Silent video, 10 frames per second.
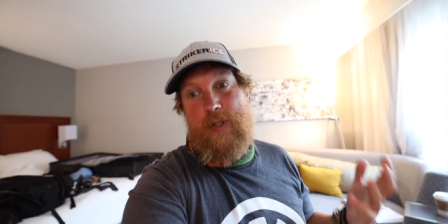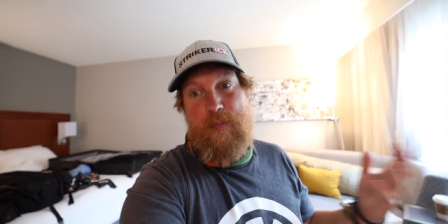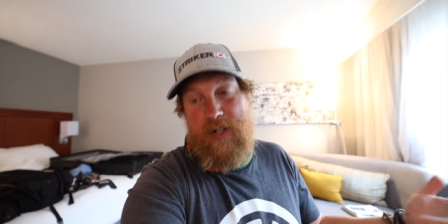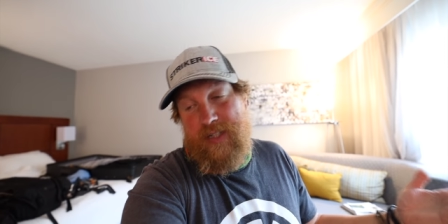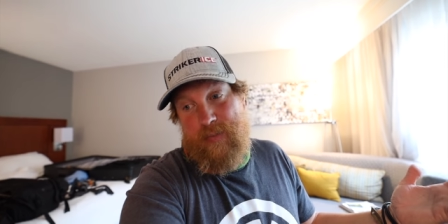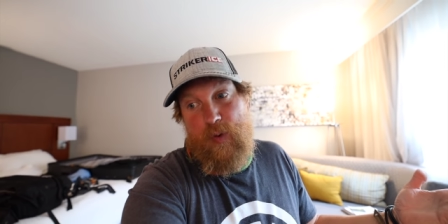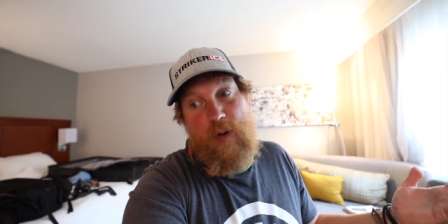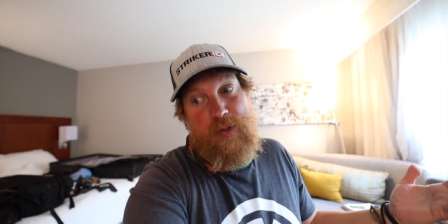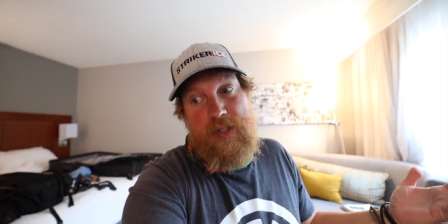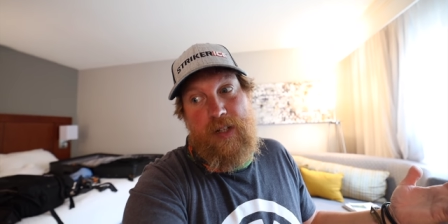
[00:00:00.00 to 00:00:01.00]
as possible while
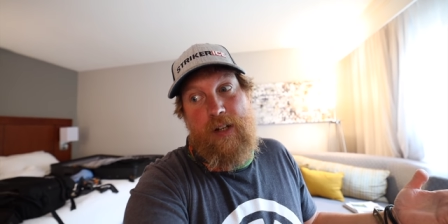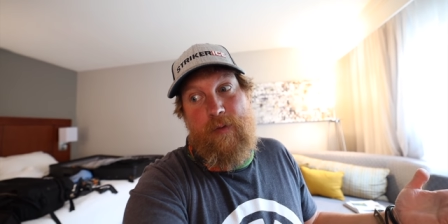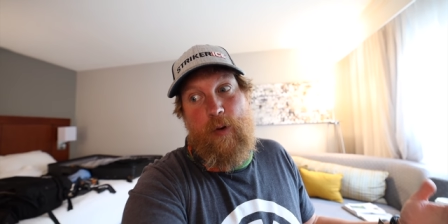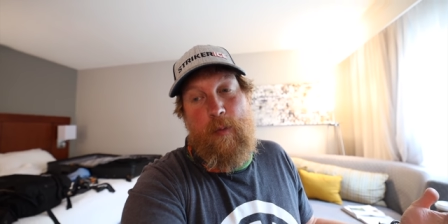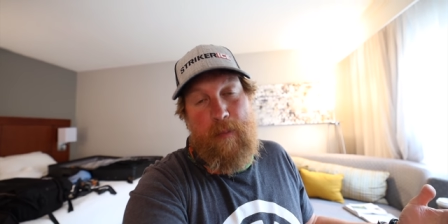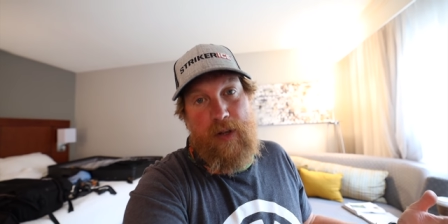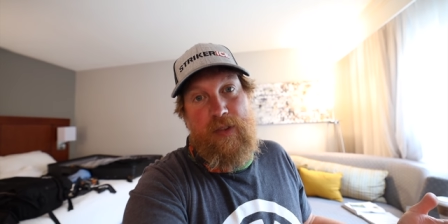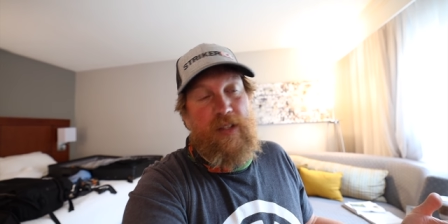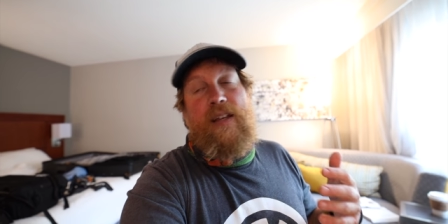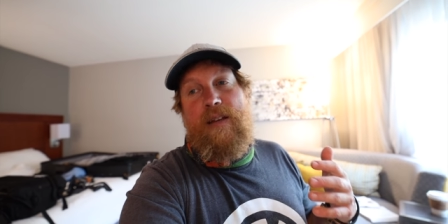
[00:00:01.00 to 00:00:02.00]
I'm stuck here for a
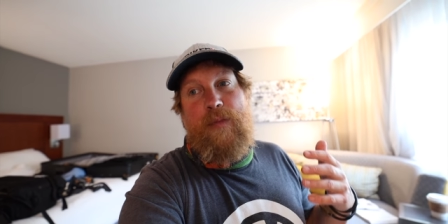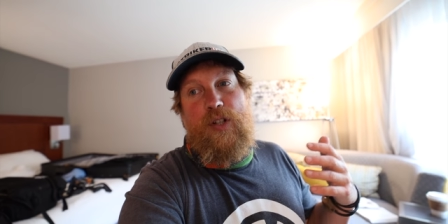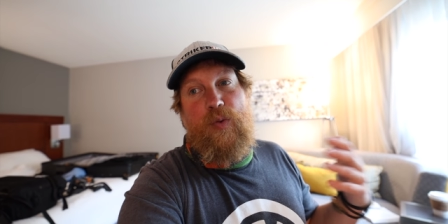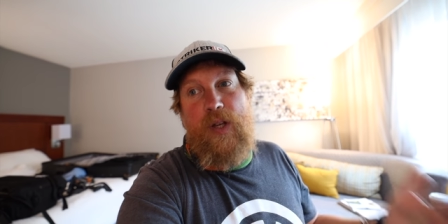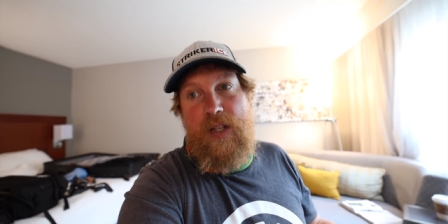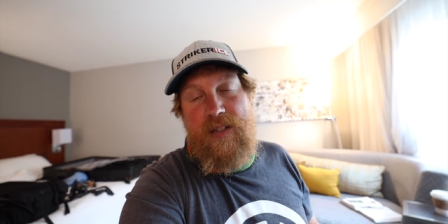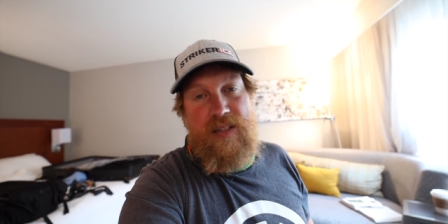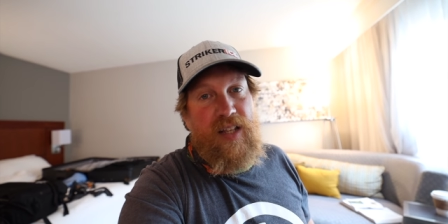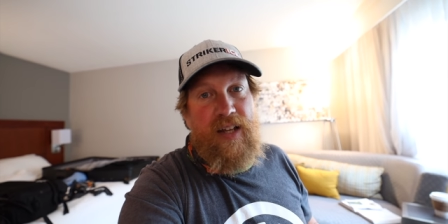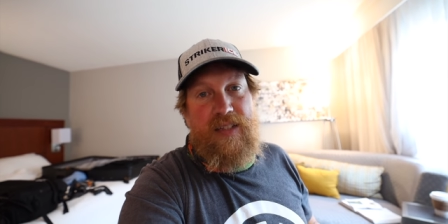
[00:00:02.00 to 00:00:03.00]
month in between
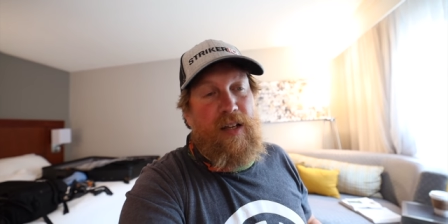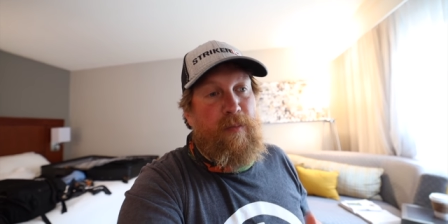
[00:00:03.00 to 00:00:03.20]
sets,